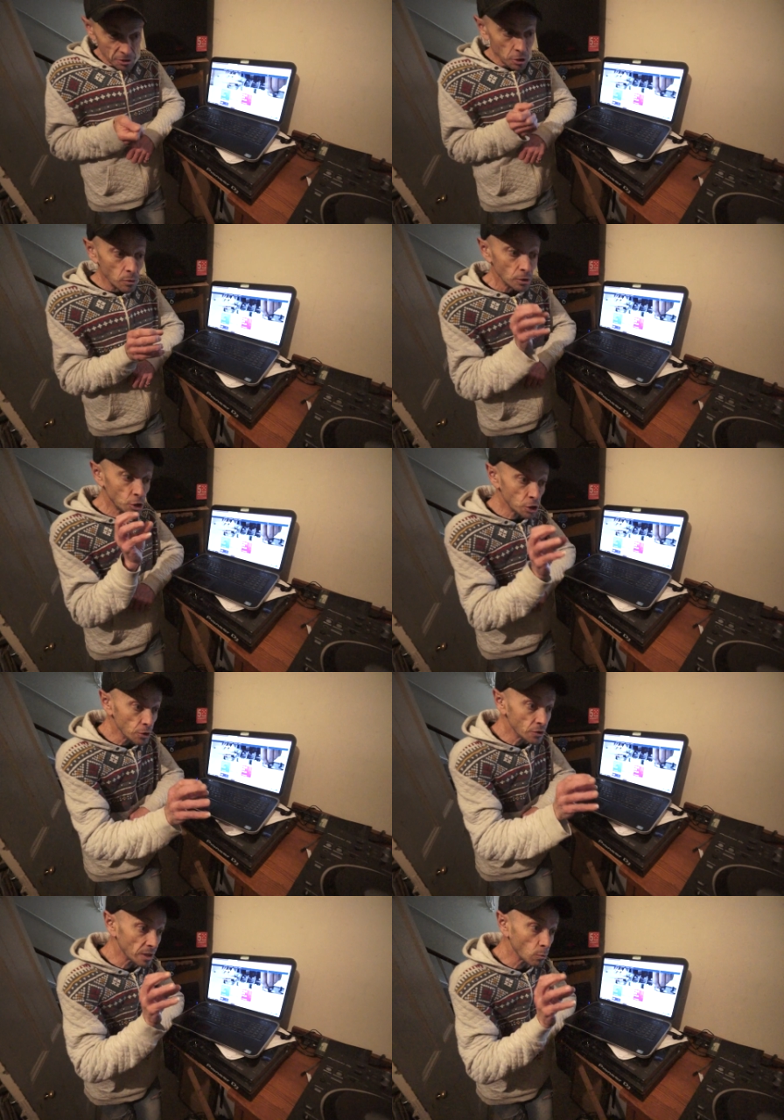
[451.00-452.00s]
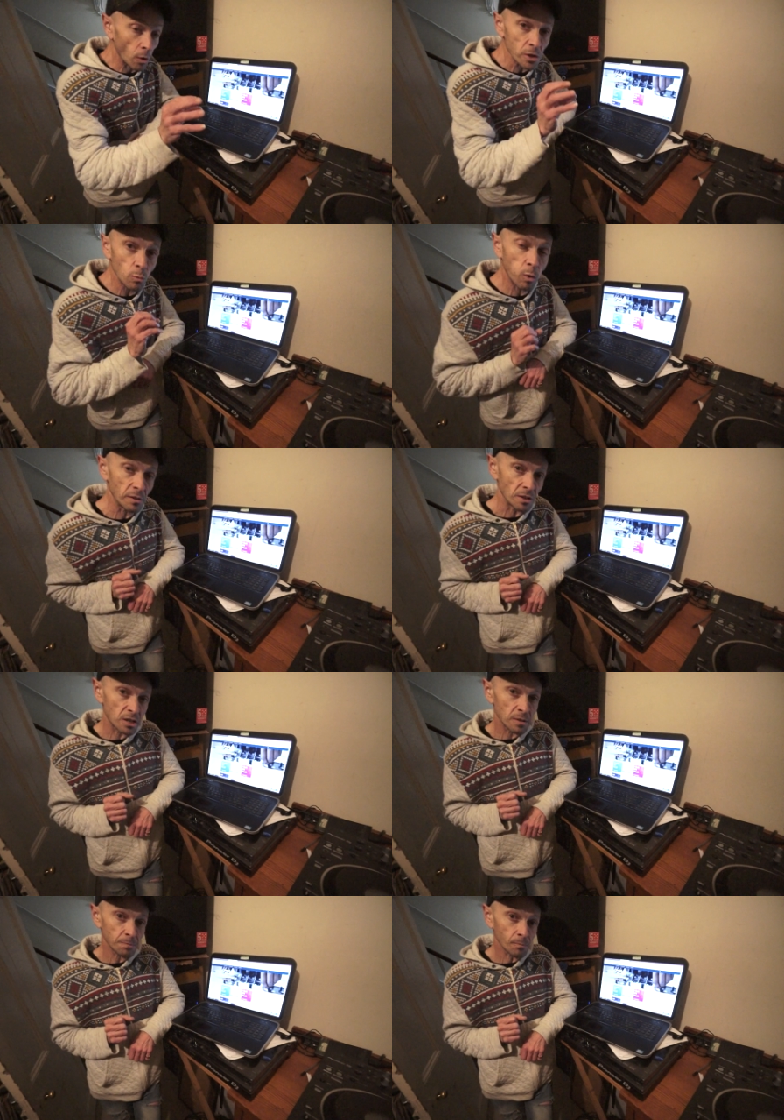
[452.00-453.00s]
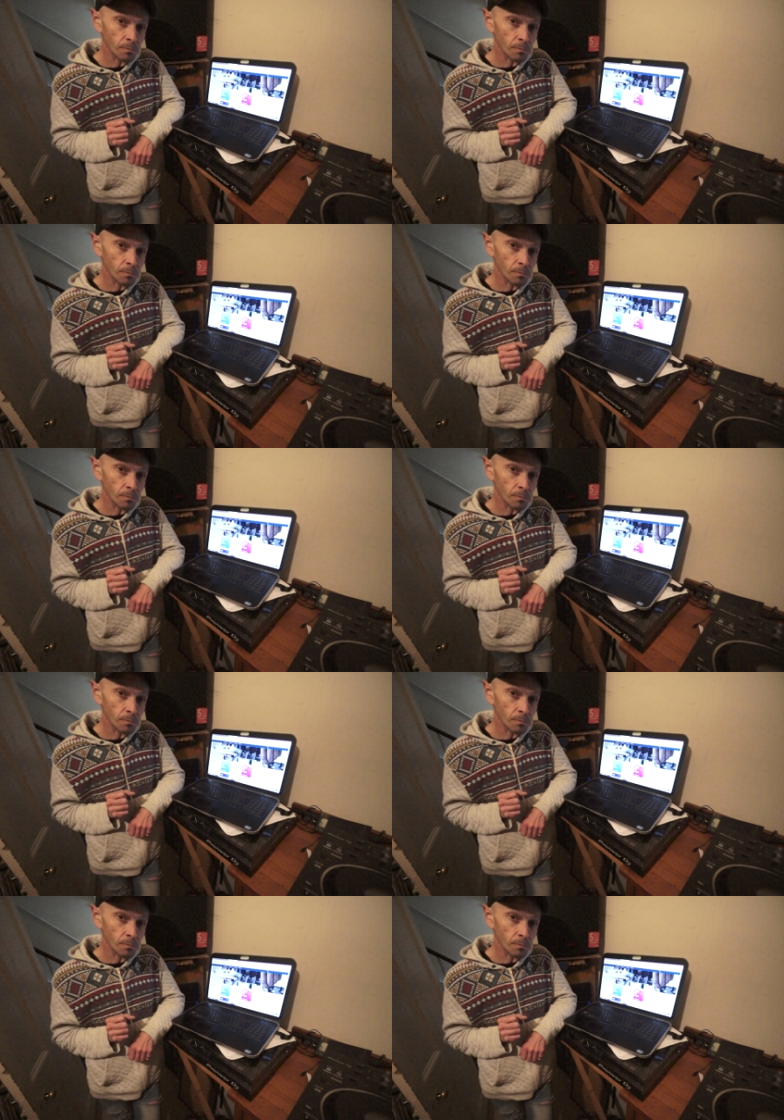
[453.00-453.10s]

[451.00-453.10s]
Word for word: of you choosing what you want.